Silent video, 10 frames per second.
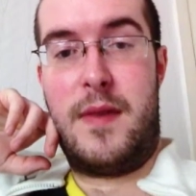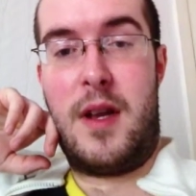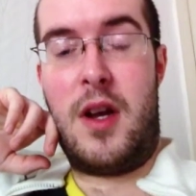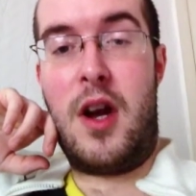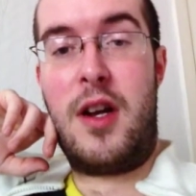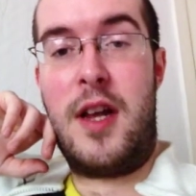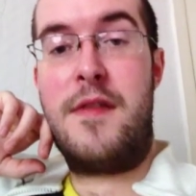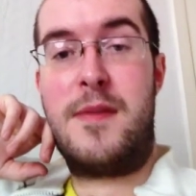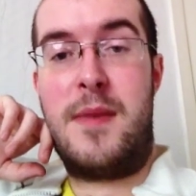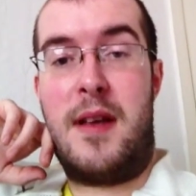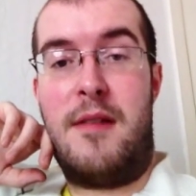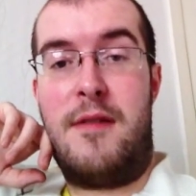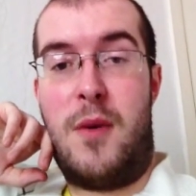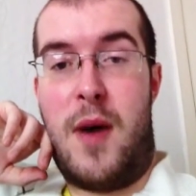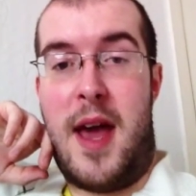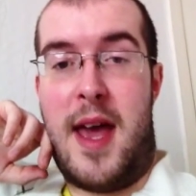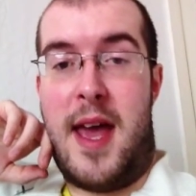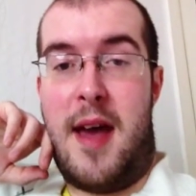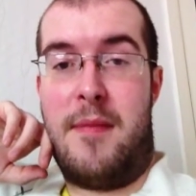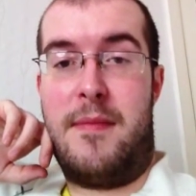And God loves me for the way
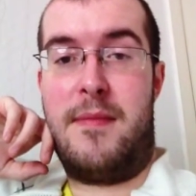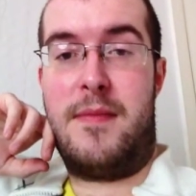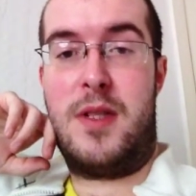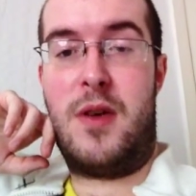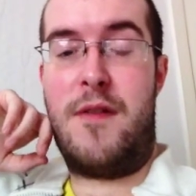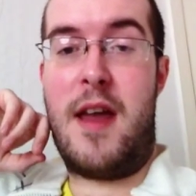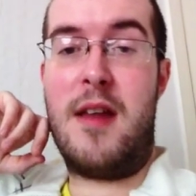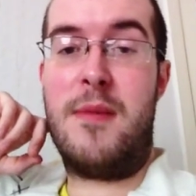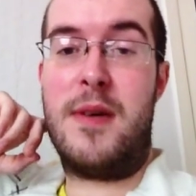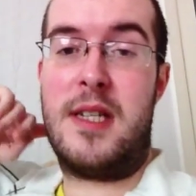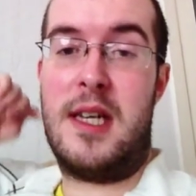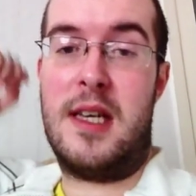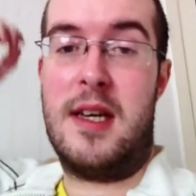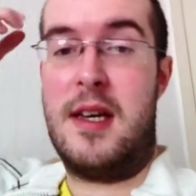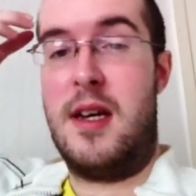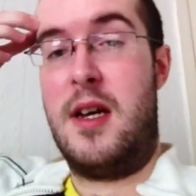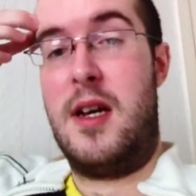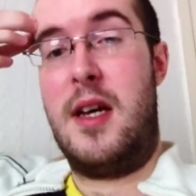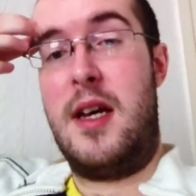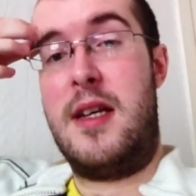I am. So if anybody
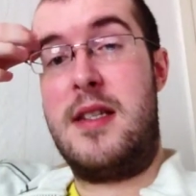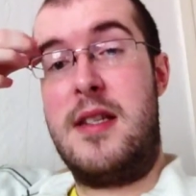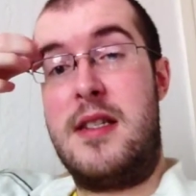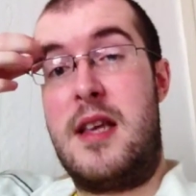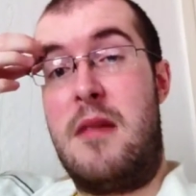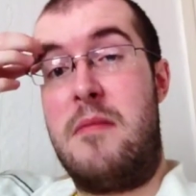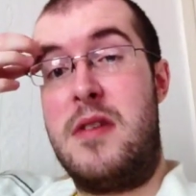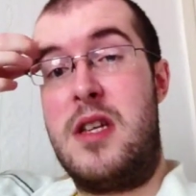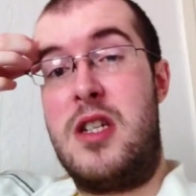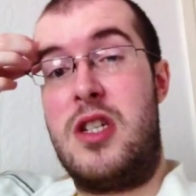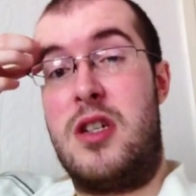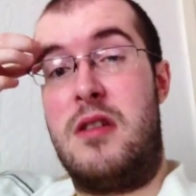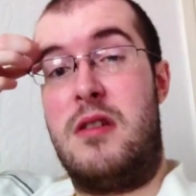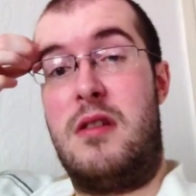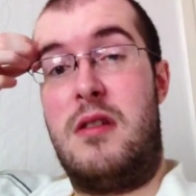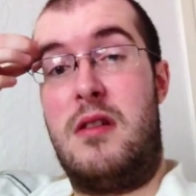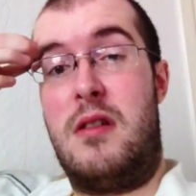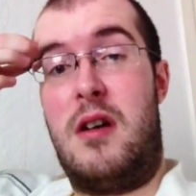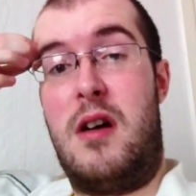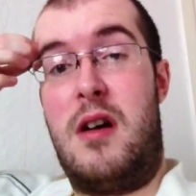is in the same position,
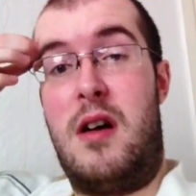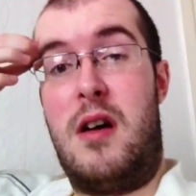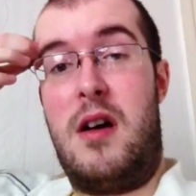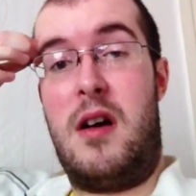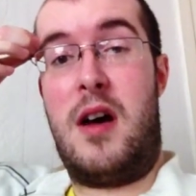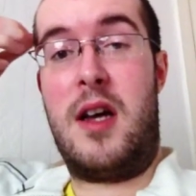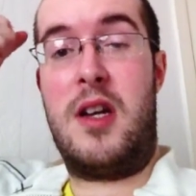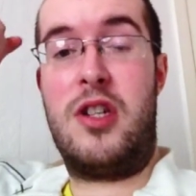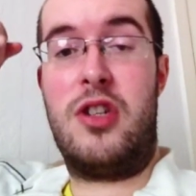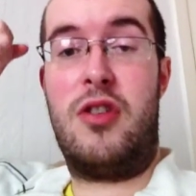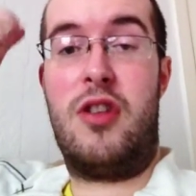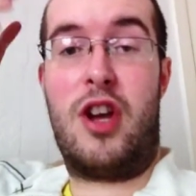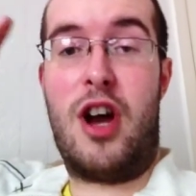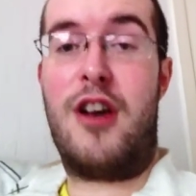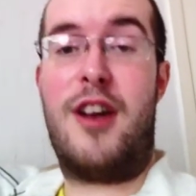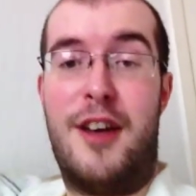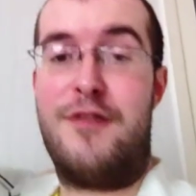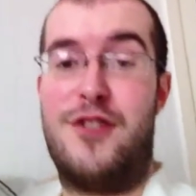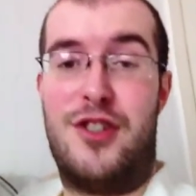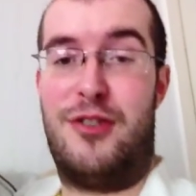I can assure you that God
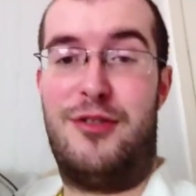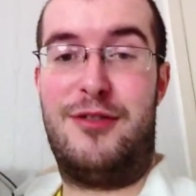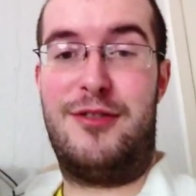loves you.